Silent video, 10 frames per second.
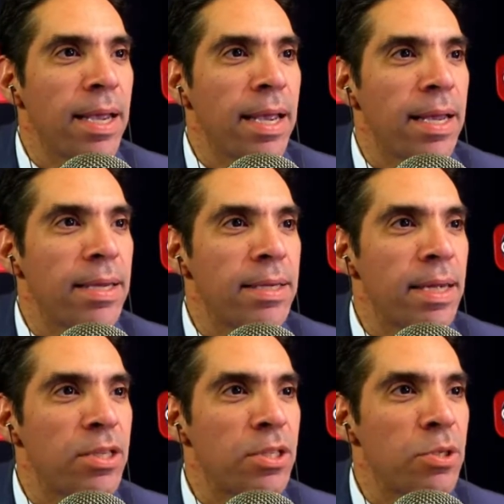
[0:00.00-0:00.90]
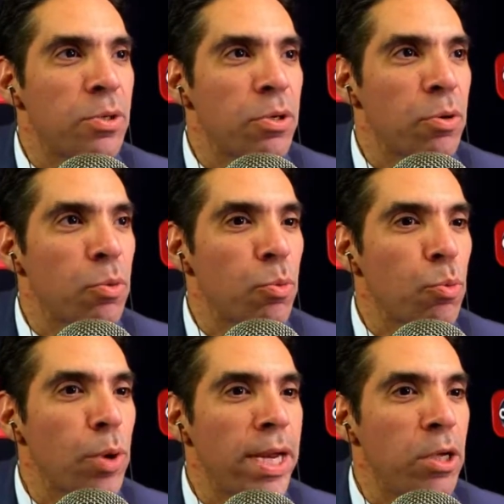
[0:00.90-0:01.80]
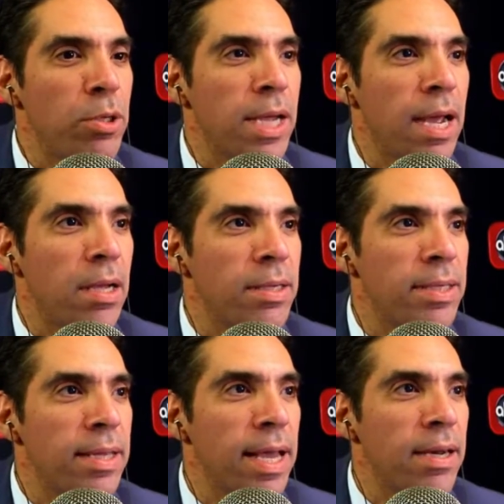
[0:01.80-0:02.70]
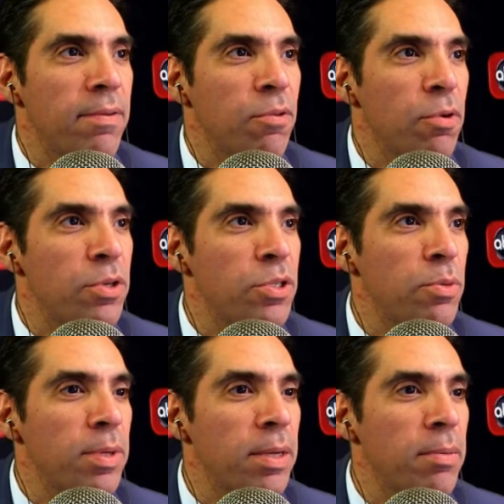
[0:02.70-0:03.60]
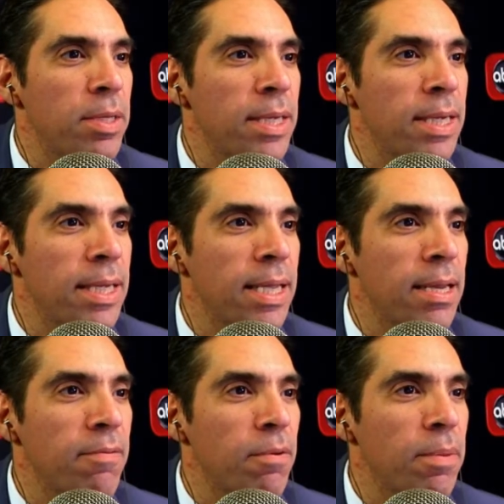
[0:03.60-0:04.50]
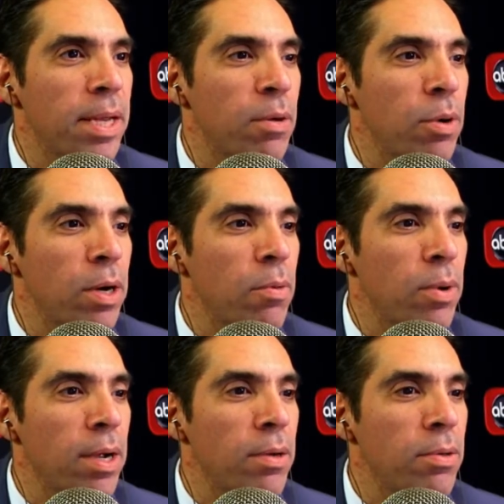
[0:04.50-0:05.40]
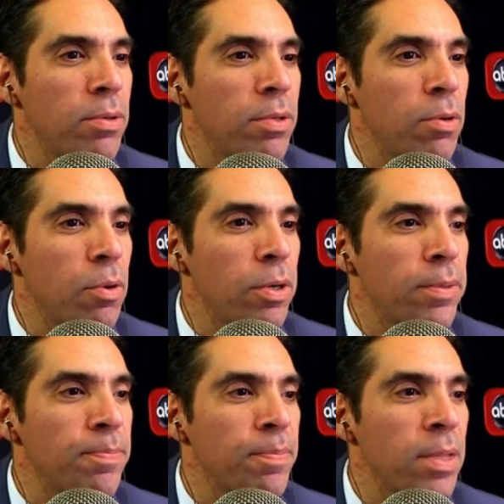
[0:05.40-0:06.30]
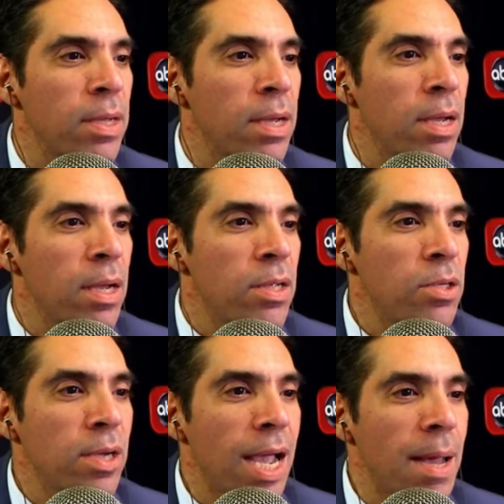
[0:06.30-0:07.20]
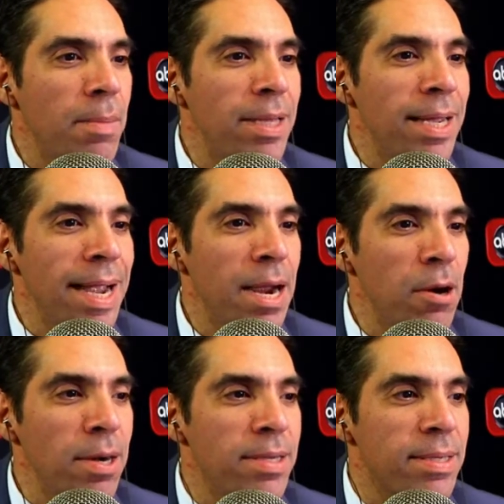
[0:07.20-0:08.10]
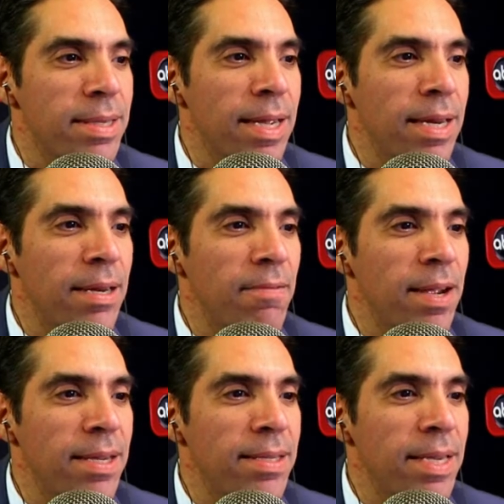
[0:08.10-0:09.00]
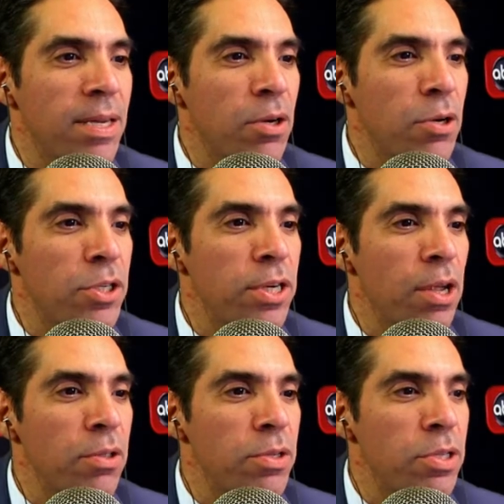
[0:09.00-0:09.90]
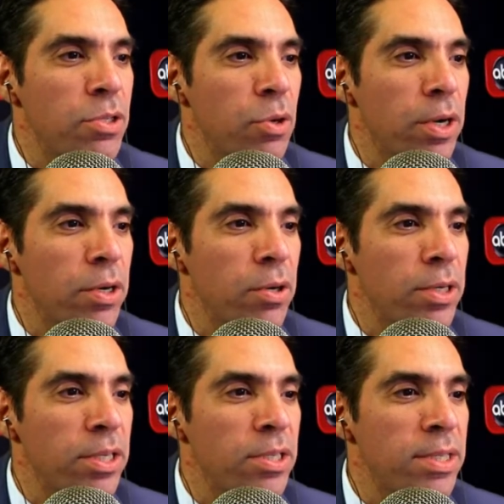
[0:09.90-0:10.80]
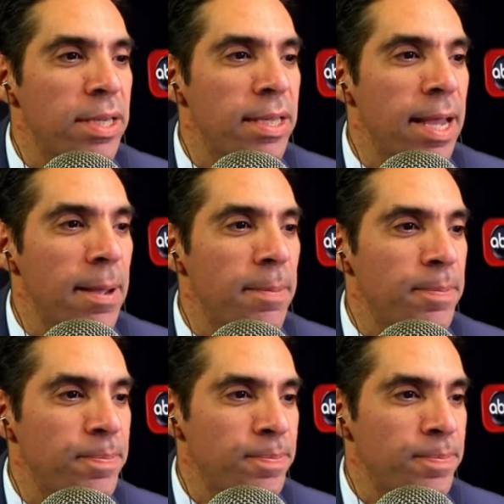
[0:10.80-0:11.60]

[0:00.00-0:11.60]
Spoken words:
And just tune your radio dial to that. And of course, you'll be able to get it from anywhere around the corner. So Kamala Harris getting the vaccine, encouraging others to join her. Did you see that?